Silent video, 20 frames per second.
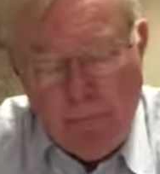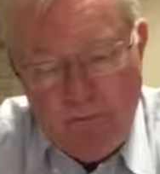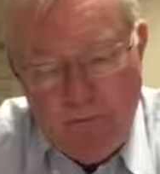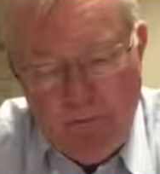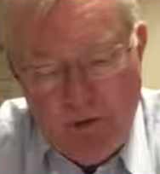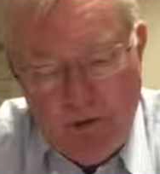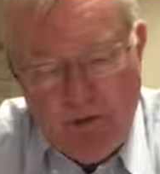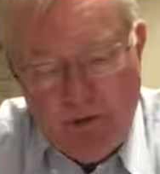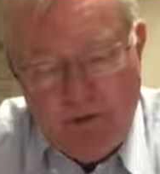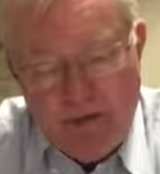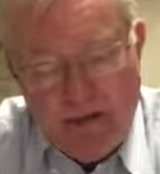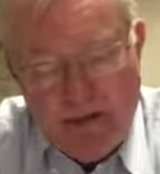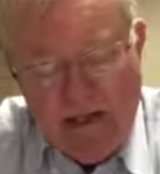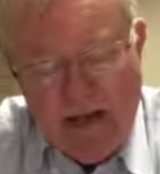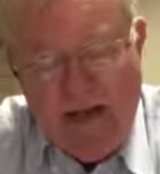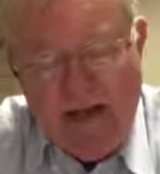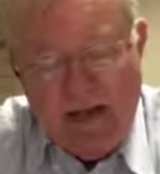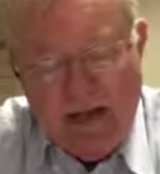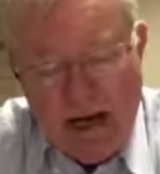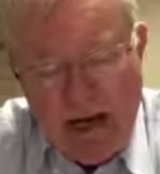those
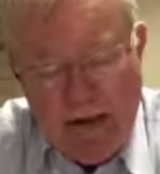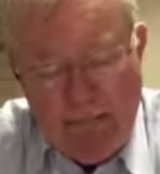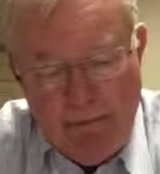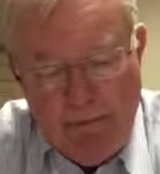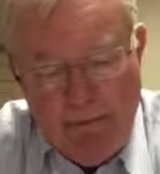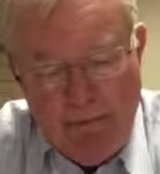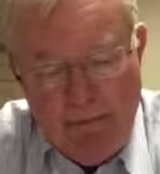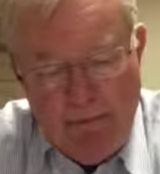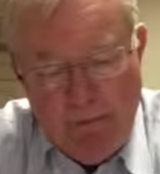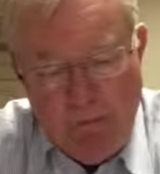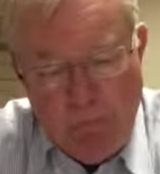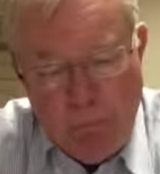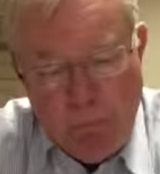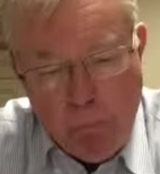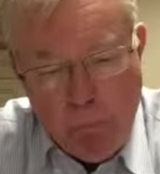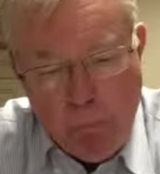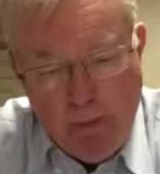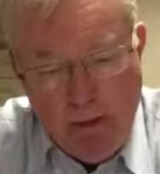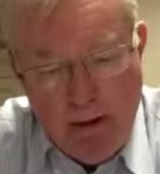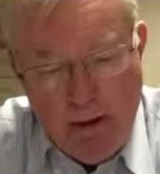things happen
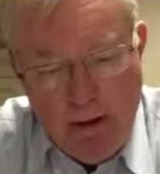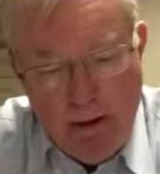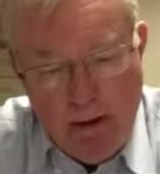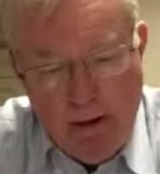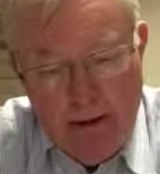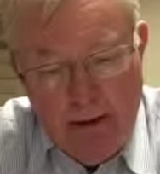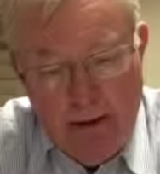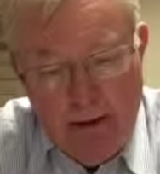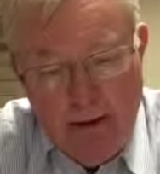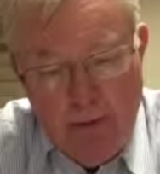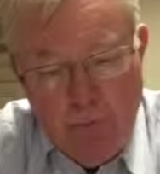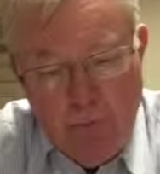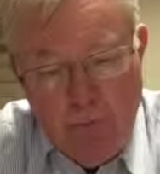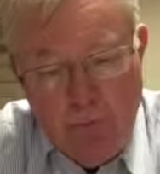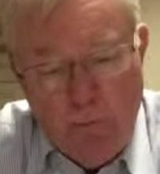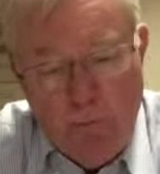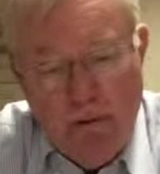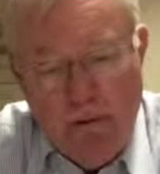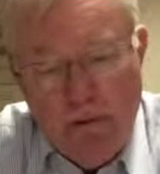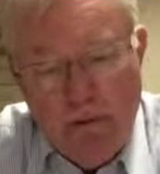
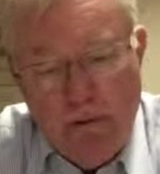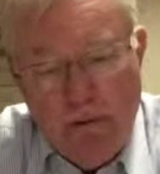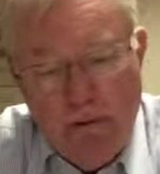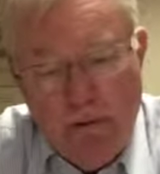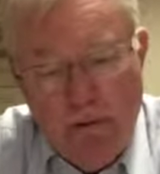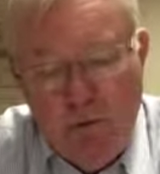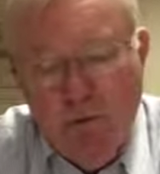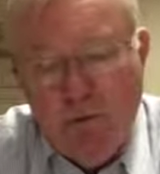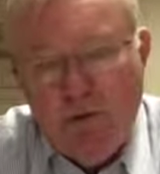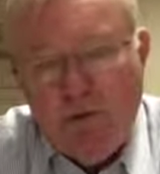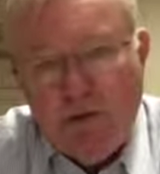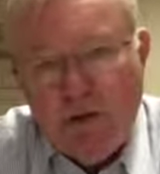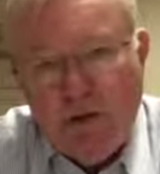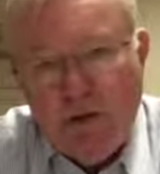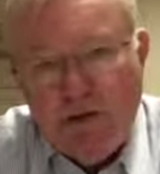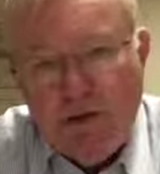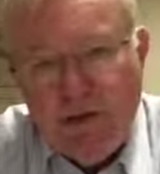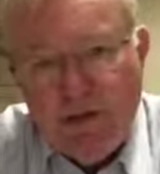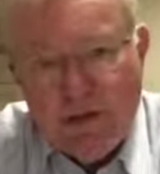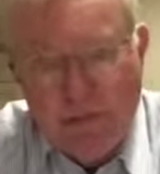when we lose
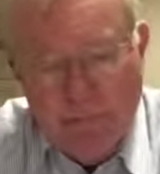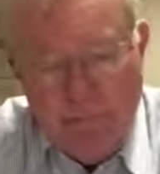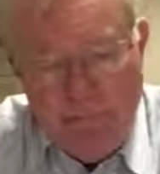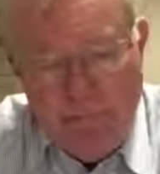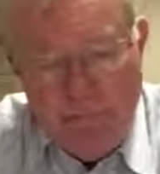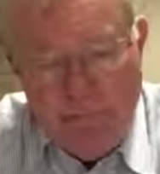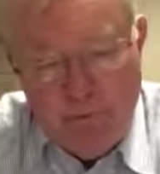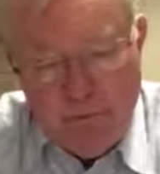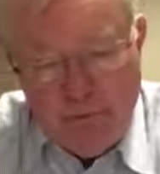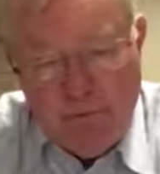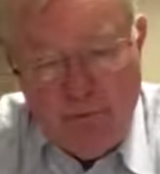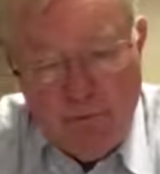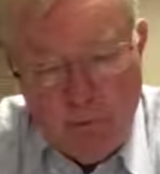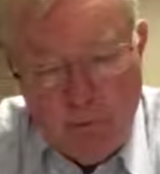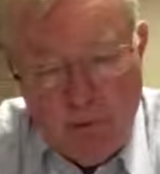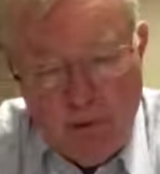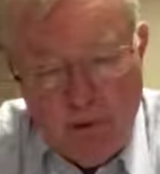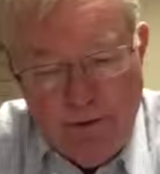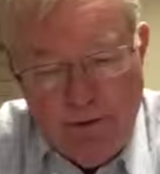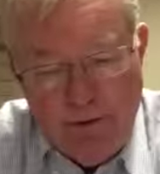our sense of personal
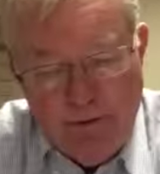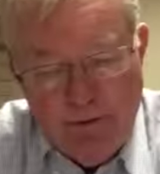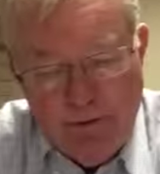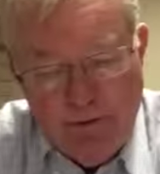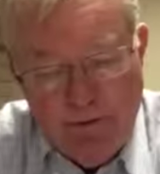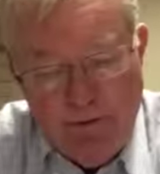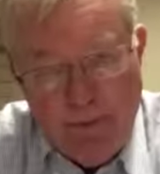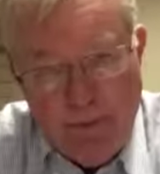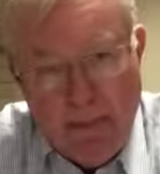awareness,